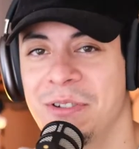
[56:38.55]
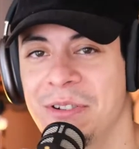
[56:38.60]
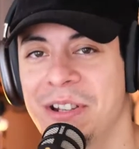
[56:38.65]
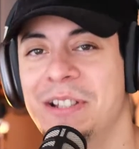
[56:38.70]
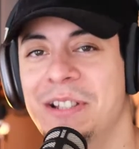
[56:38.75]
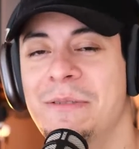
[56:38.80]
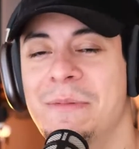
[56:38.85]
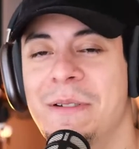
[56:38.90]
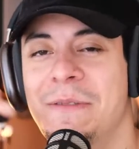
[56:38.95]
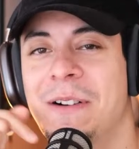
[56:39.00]
you
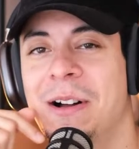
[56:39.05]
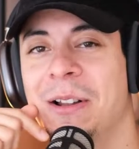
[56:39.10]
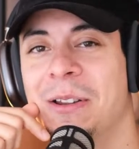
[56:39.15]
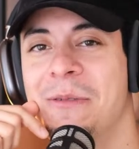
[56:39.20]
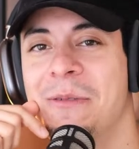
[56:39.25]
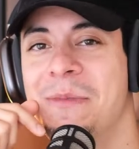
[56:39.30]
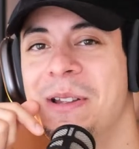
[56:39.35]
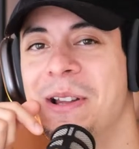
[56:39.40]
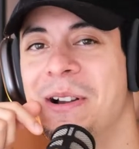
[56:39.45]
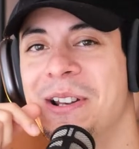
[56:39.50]
need to be
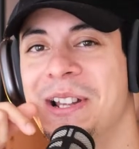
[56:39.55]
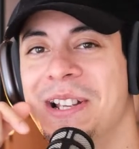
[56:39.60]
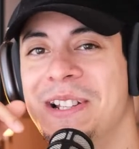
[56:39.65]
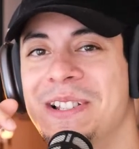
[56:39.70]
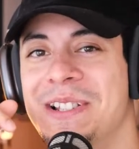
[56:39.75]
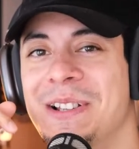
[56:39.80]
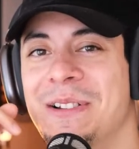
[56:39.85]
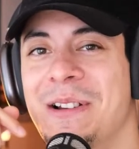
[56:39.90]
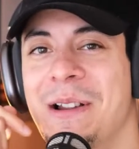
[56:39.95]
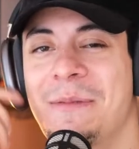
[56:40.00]
following me on
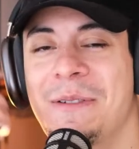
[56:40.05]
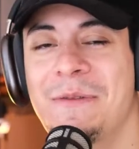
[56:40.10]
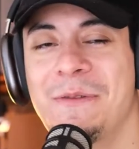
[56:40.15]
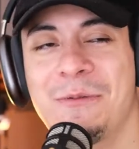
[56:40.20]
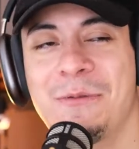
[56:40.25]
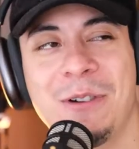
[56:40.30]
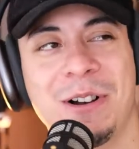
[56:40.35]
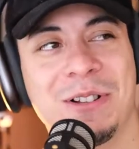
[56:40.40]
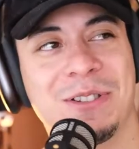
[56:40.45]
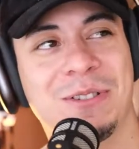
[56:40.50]
Instagram if
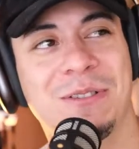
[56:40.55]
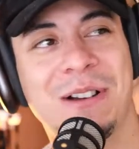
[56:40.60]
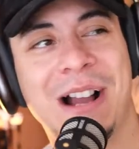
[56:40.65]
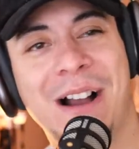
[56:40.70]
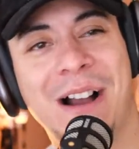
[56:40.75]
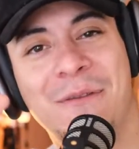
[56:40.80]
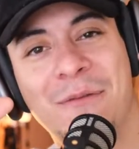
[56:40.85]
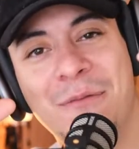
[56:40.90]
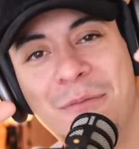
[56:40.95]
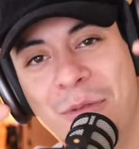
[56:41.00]
you want to
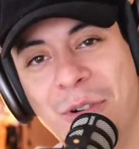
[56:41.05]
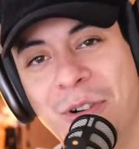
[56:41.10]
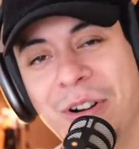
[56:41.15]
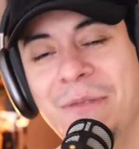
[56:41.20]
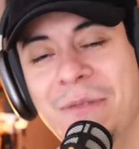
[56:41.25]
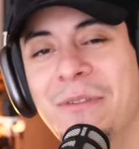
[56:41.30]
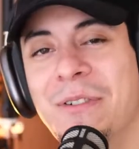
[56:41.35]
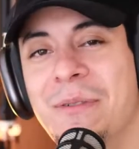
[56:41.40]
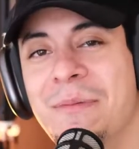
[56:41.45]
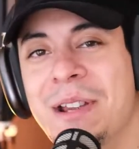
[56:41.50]
have
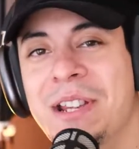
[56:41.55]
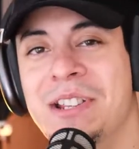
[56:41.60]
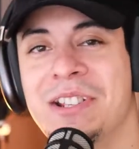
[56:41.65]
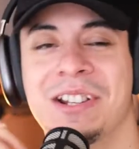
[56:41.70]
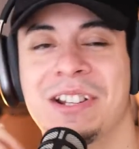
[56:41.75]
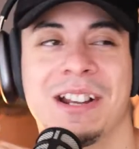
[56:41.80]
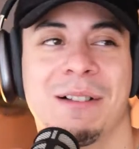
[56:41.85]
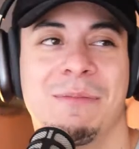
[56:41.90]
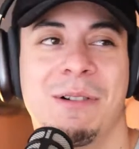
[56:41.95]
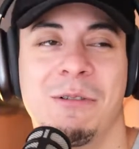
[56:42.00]
more
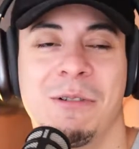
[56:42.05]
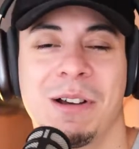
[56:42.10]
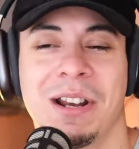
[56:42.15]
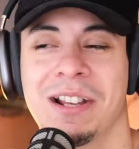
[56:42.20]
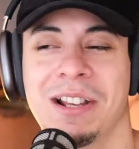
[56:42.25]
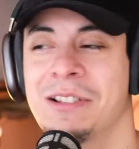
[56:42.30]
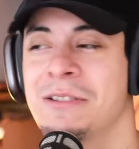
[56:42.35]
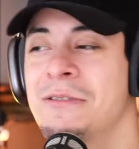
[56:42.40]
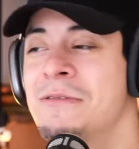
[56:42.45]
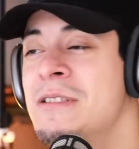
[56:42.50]
information about
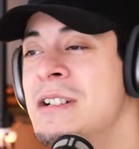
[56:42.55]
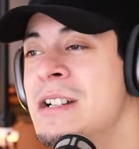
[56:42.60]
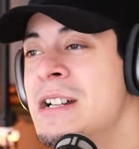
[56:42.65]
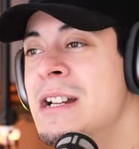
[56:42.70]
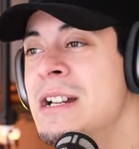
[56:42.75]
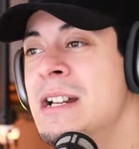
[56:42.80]
what I do.